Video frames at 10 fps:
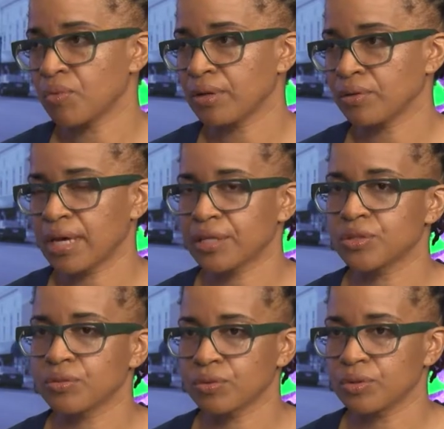whether that's
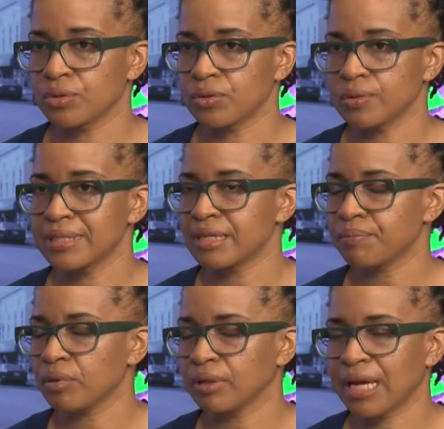through
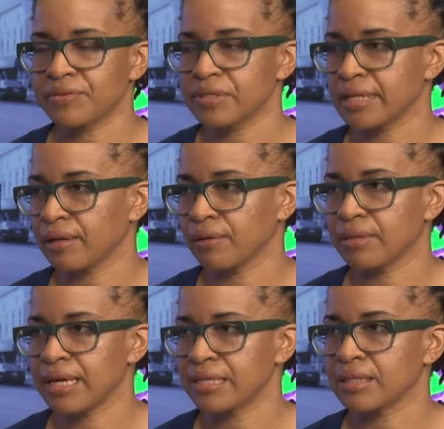simple lifestyle
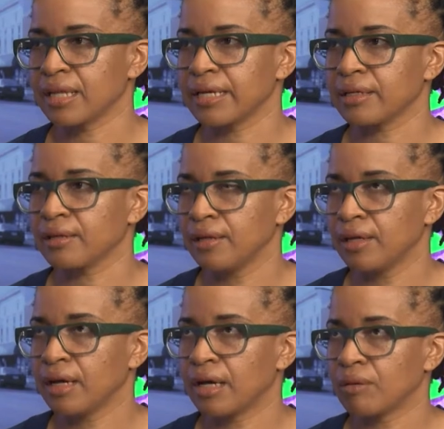things like
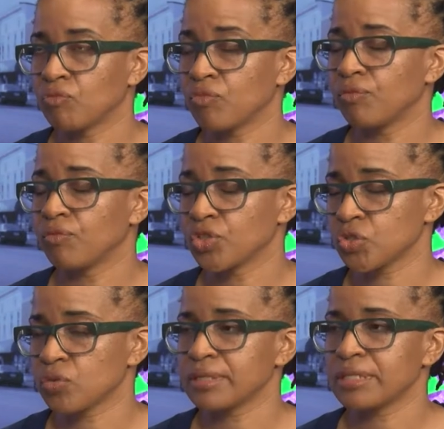um,
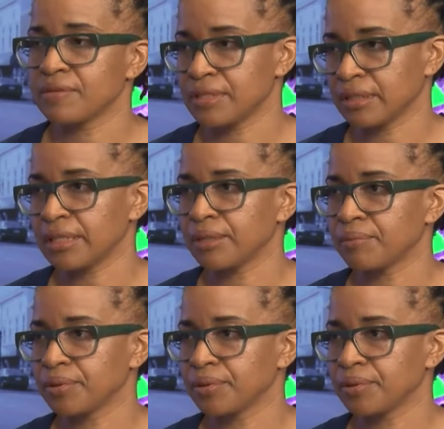restorative sleep.